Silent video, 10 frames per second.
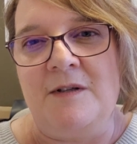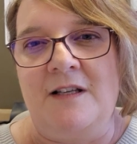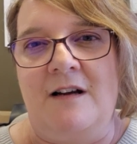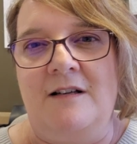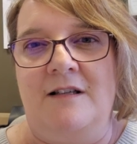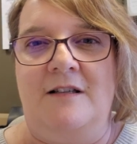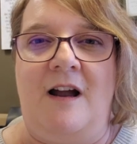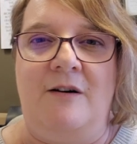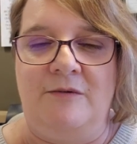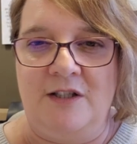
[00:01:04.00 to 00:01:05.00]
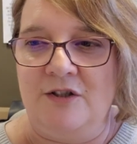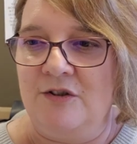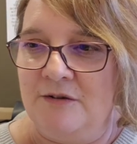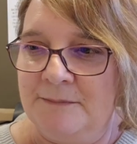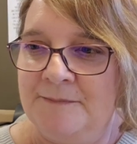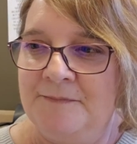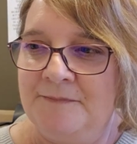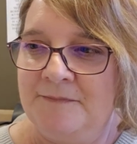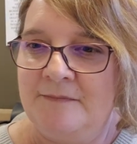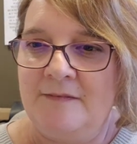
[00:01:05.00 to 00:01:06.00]
size as ours do.
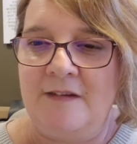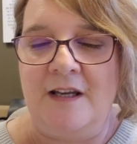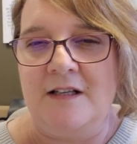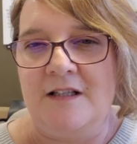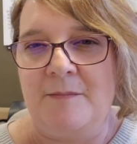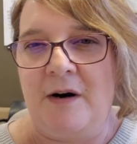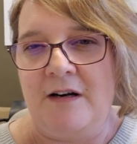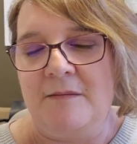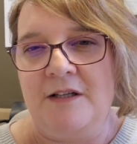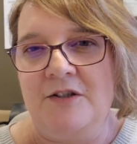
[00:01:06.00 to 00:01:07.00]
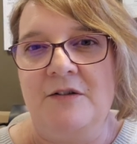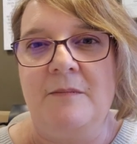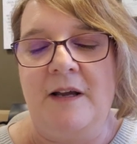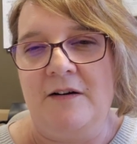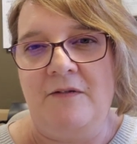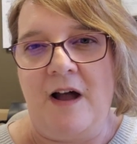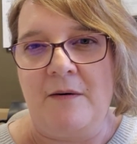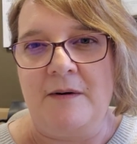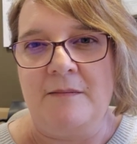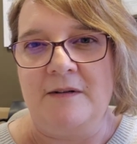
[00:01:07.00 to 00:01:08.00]
They inspire me to do better for
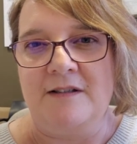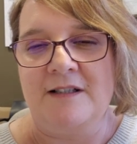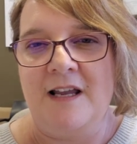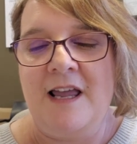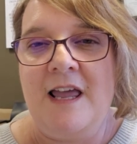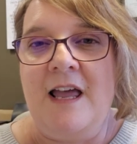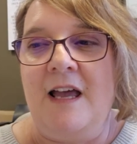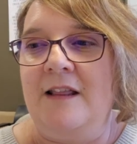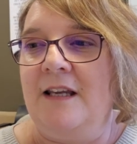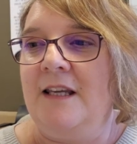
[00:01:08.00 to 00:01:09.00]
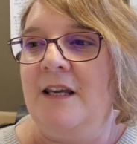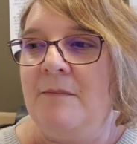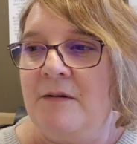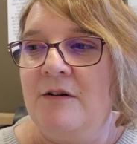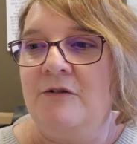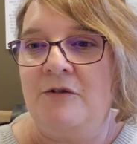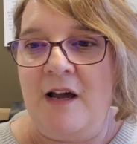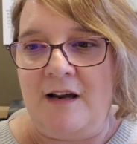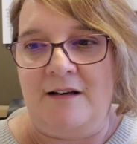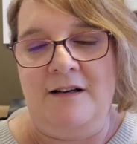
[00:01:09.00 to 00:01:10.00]
our members and they keep me on
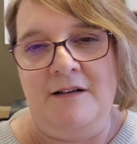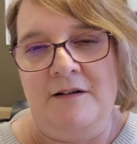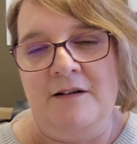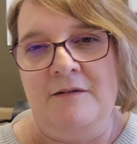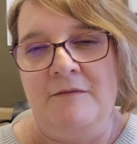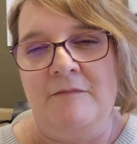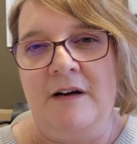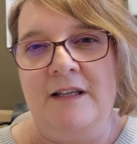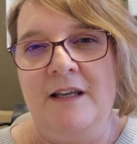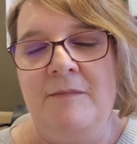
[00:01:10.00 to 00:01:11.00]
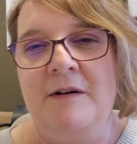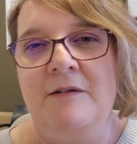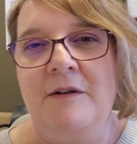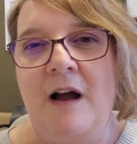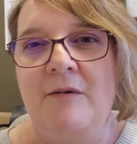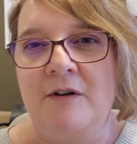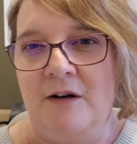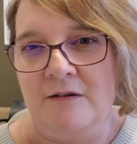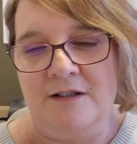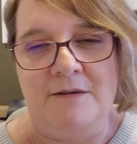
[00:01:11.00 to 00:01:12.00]
track while keeping our
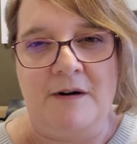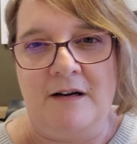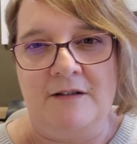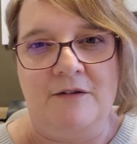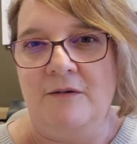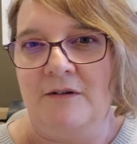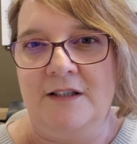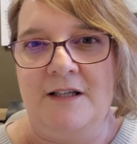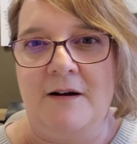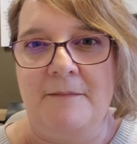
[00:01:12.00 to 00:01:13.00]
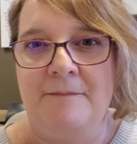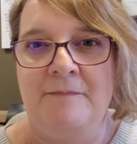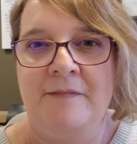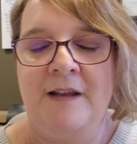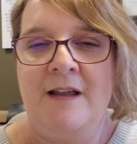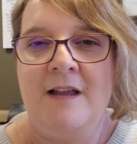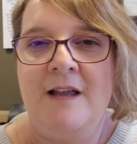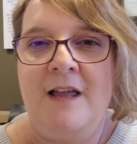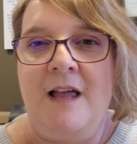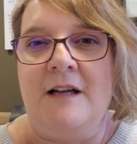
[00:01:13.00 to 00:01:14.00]
goals in mind all the time.
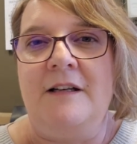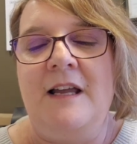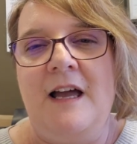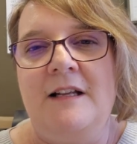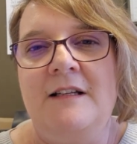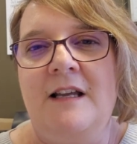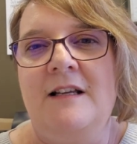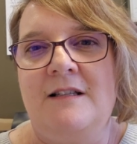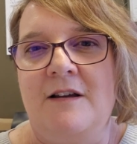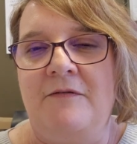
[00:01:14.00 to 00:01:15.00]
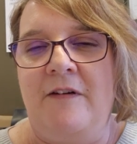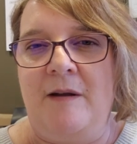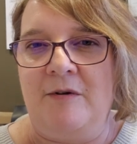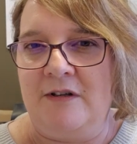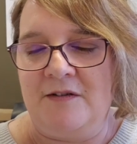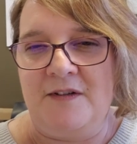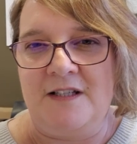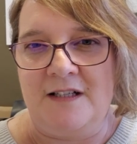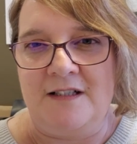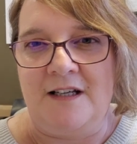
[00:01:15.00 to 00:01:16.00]
Lyanne is a fabulous
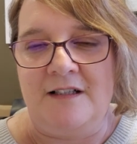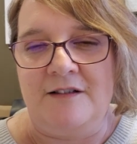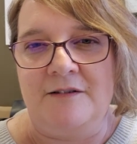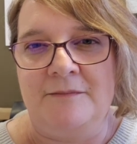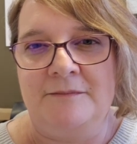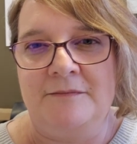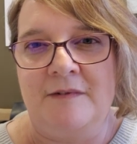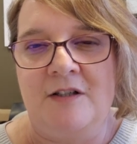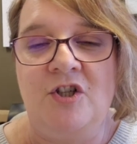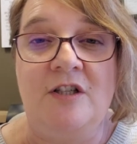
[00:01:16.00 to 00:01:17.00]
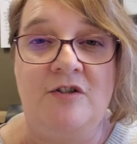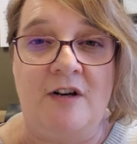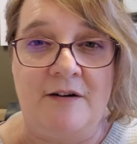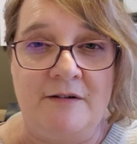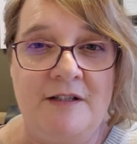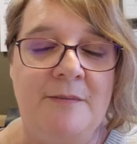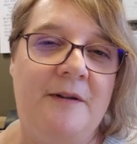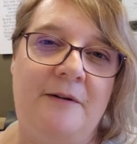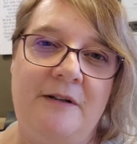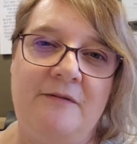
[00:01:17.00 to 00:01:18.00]
facilitator. She's generous
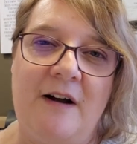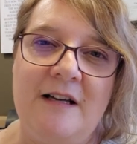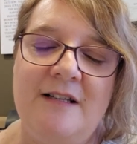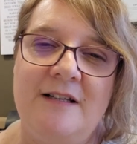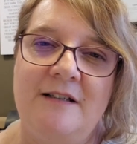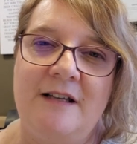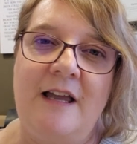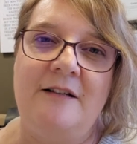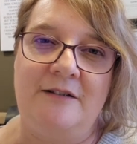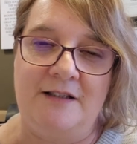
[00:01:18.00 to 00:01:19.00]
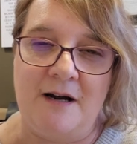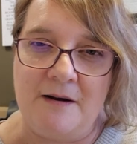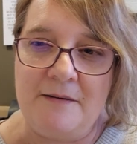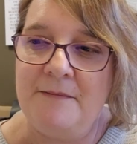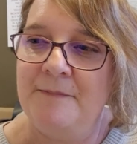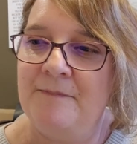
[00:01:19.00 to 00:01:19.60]
with her advice and her time.